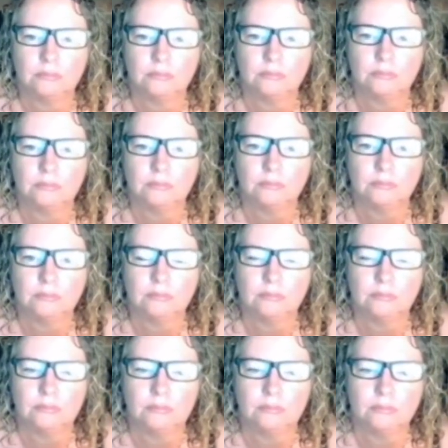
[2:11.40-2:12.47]

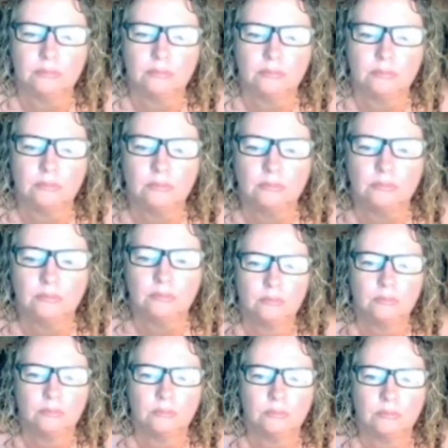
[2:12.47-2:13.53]

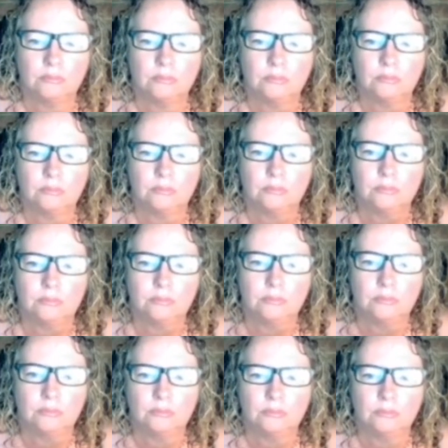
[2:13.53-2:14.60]

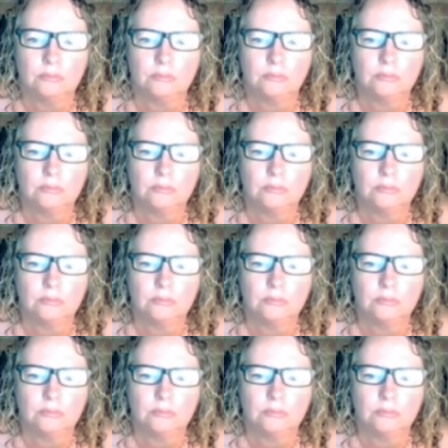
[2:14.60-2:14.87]
The person shown says nothing.